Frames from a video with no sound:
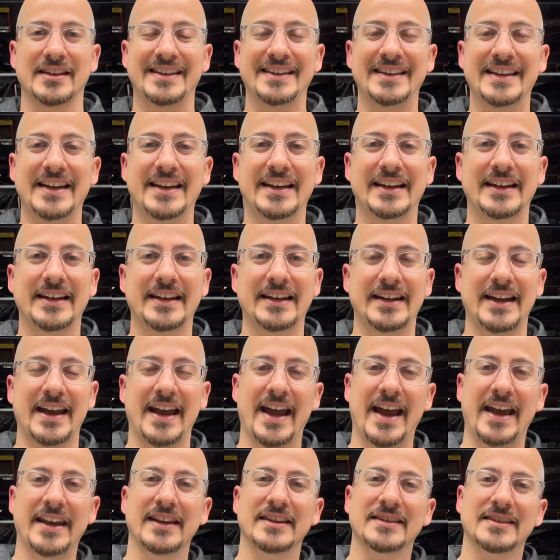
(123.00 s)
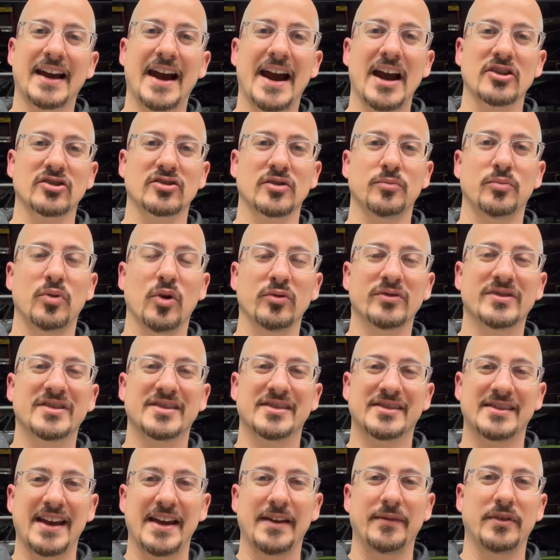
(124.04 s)
need it and the tires are both
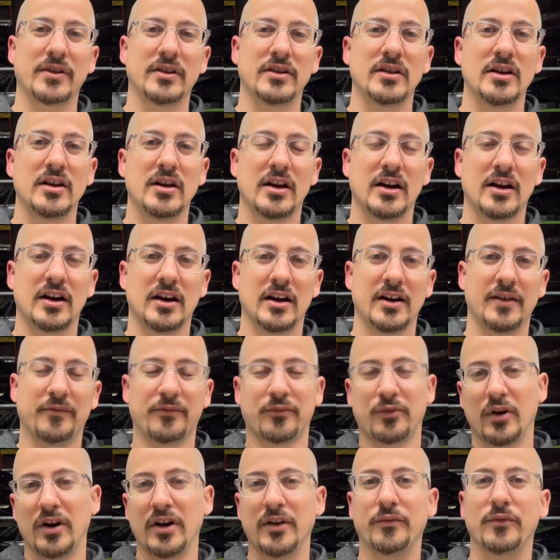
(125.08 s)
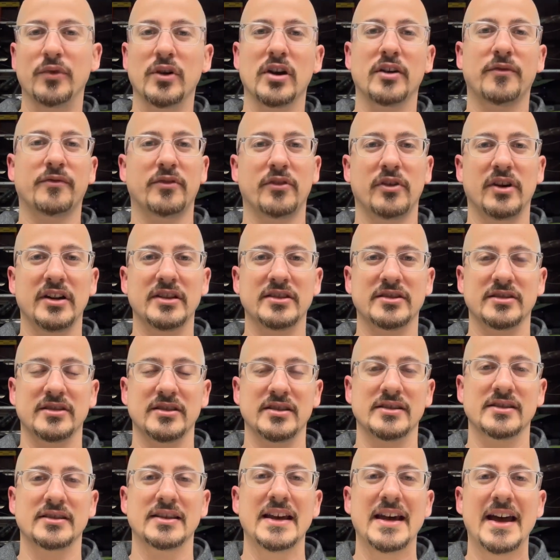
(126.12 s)
7 front and rear, for
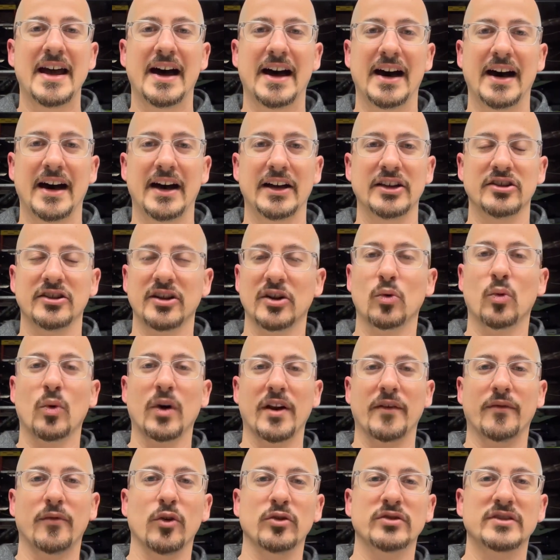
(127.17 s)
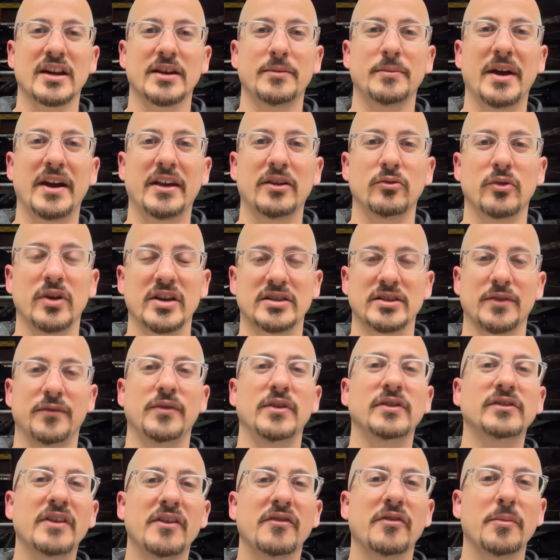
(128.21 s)
instance, you're going to want to rotate them anyways. If
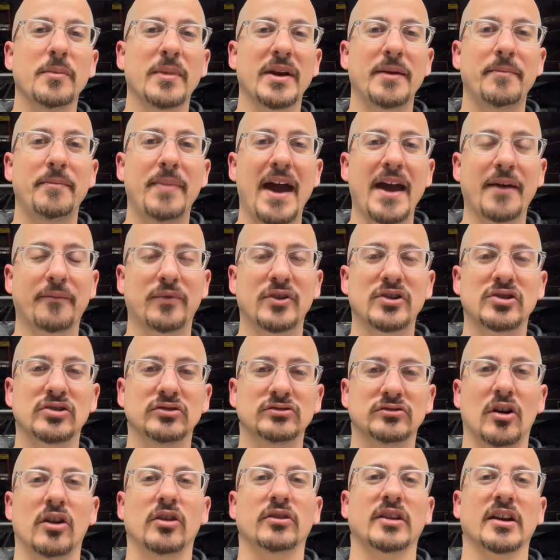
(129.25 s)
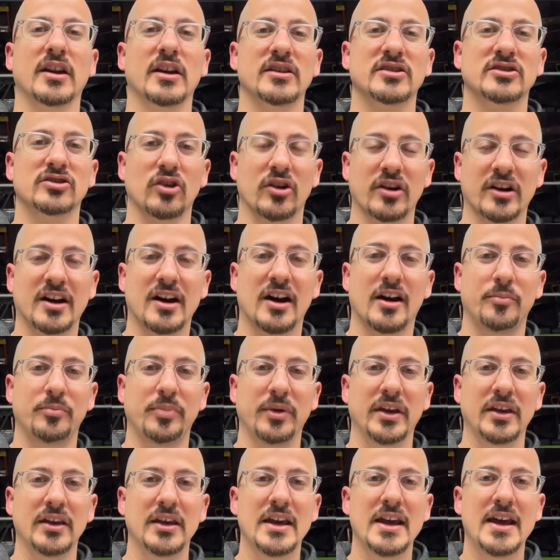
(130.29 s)
you leave them in the back for too long, they're going to start
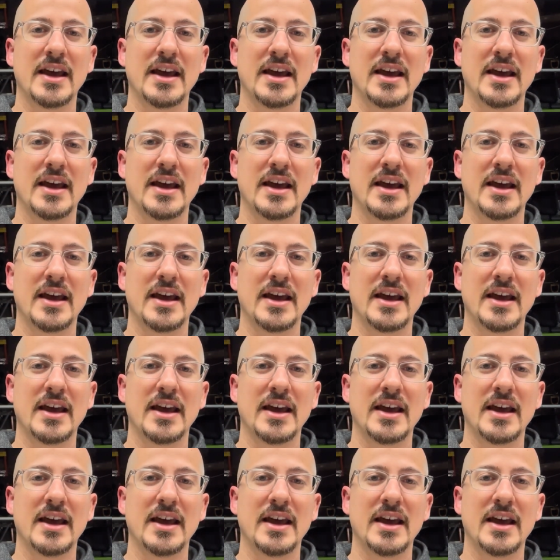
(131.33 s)
cupping,